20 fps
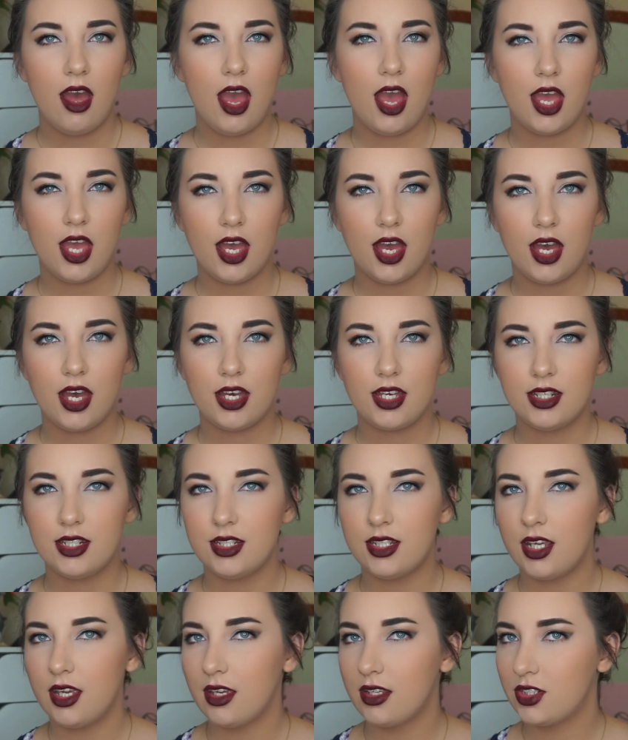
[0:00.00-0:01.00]

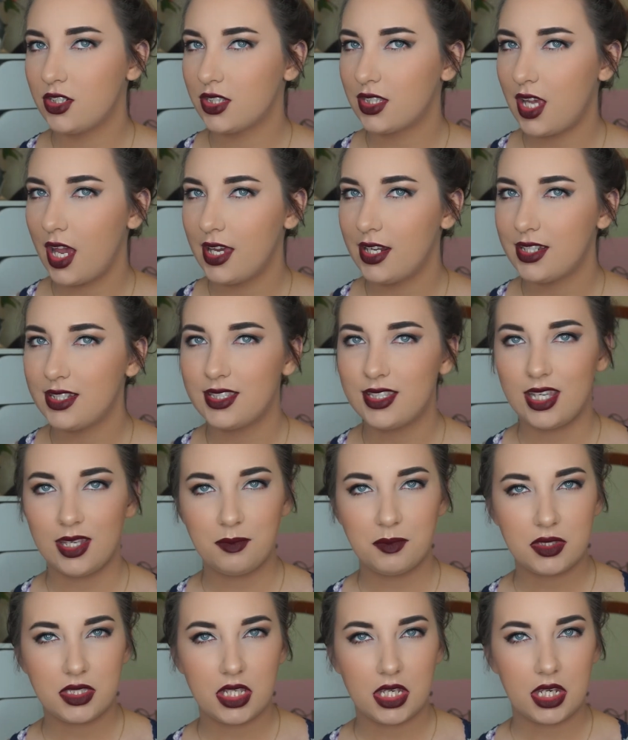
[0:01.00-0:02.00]
and it just kind of
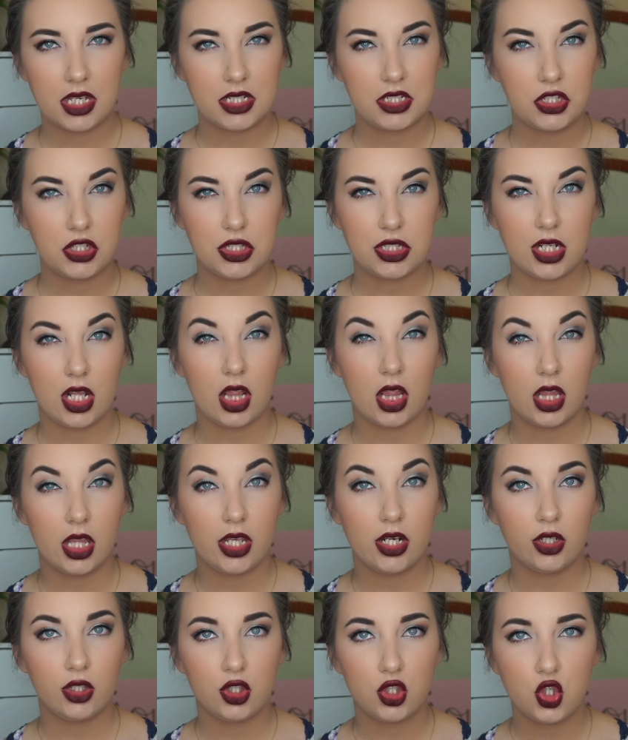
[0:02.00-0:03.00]
seems like it's just a
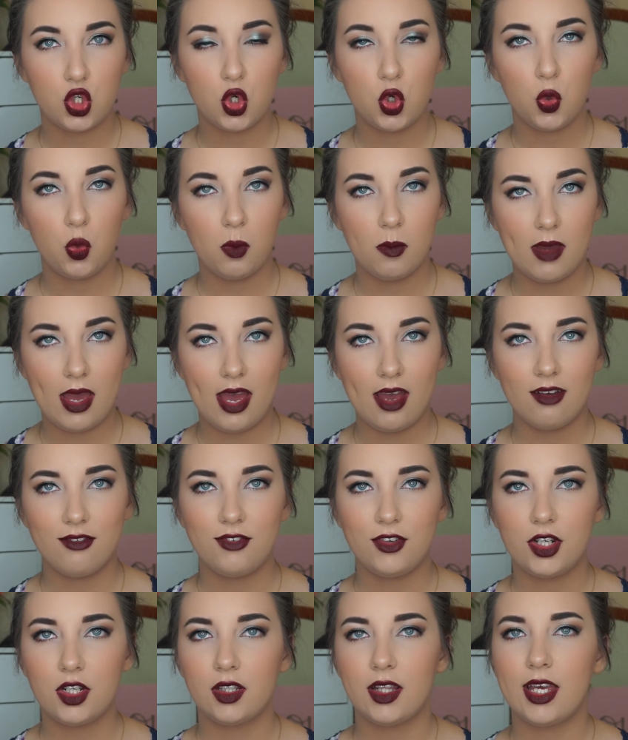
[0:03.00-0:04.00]
little too matte
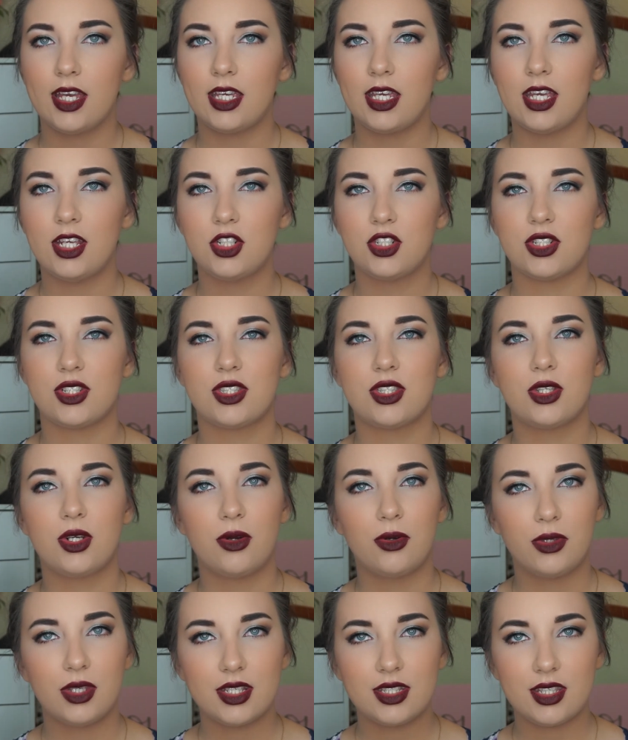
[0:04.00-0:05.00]
for your liking, just
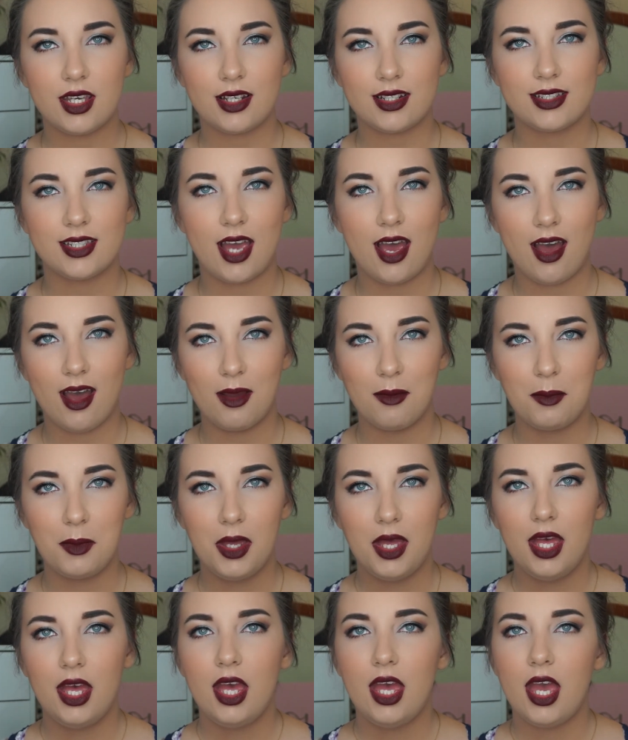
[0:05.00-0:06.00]
throw this on top
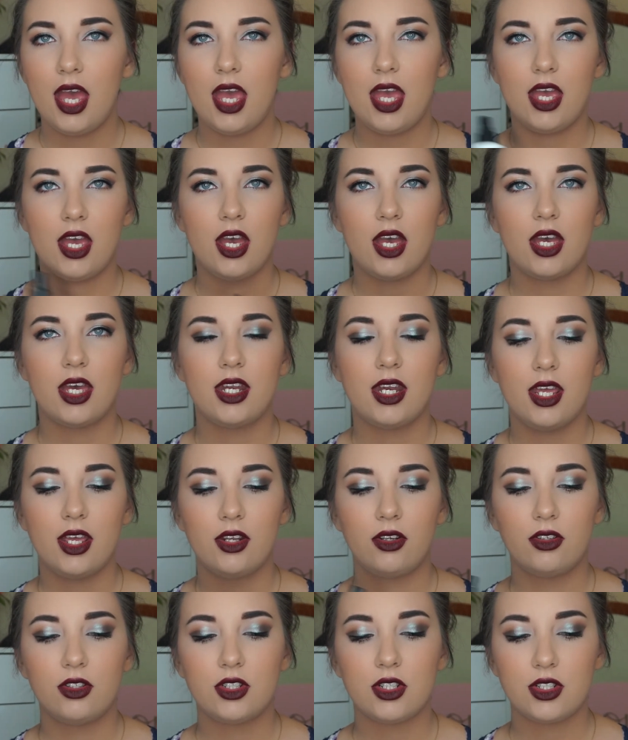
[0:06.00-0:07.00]
and
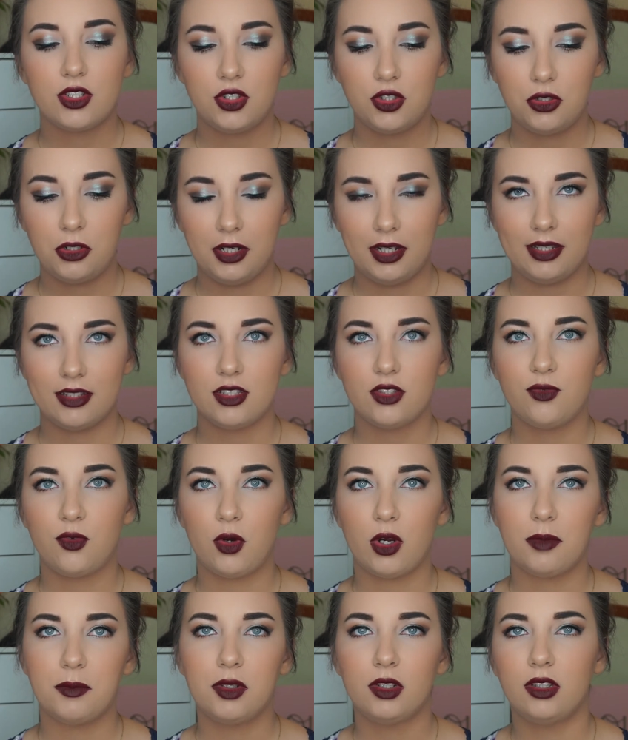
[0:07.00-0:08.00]
it'll just
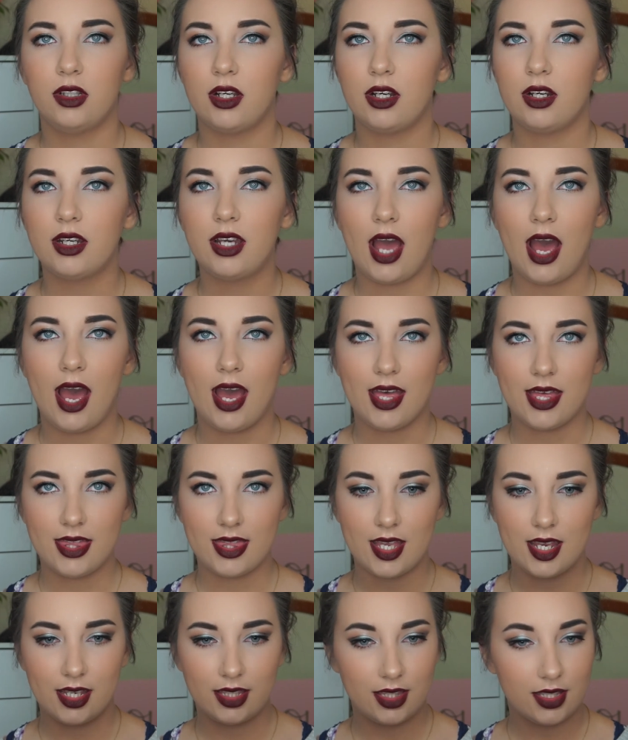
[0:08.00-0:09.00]
transform your look. I
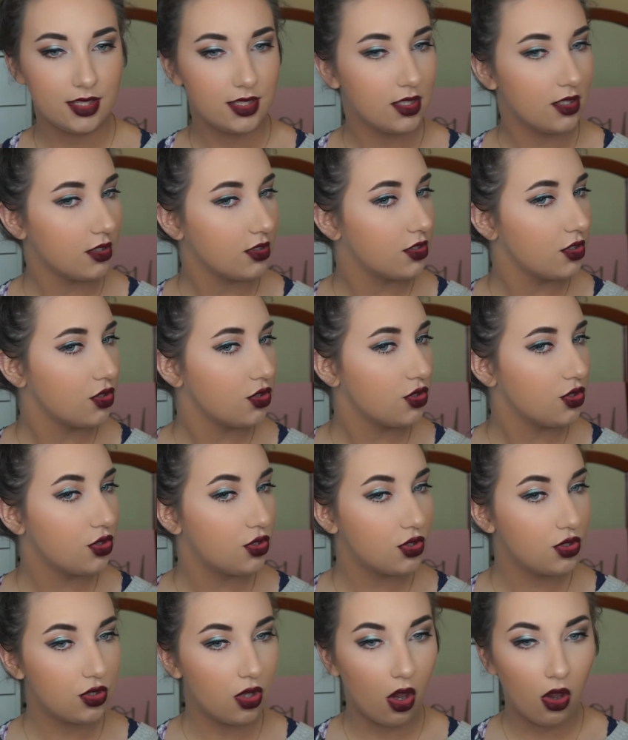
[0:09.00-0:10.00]
think this looks
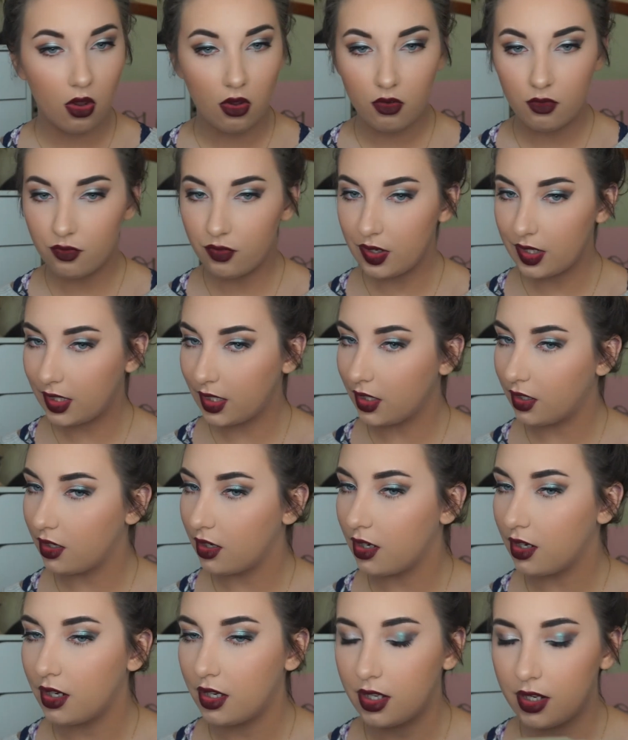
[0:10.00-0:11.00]
so freaking
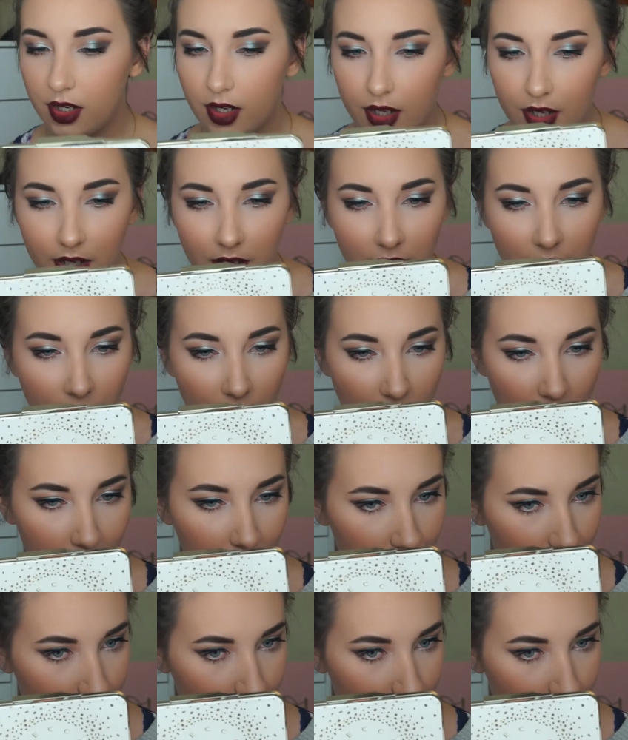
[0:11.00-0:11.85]
good. I